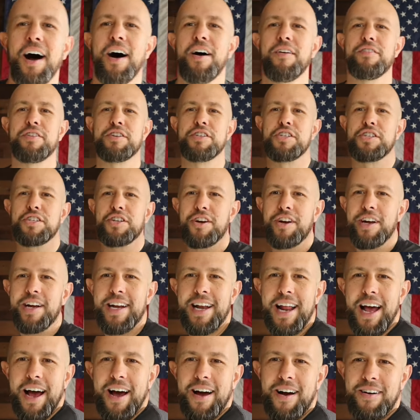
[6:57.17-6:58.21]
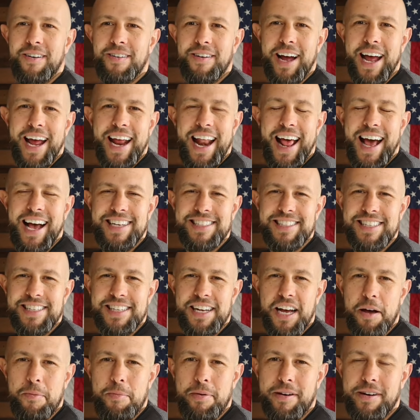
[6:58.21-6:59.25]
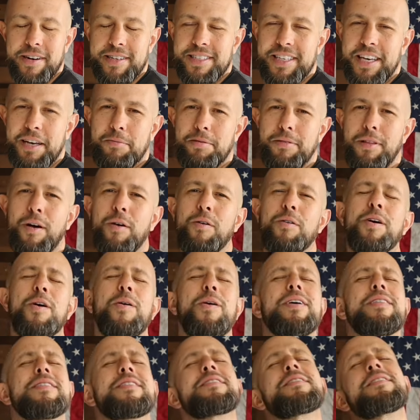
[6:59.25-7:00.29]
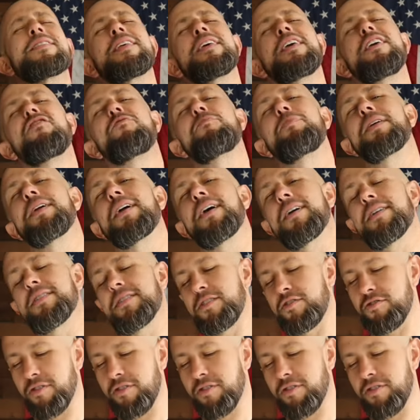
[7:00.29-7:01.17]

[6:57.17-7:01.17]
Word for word: of a shirt now. It has the Tiberious Gib logo on the sleeve because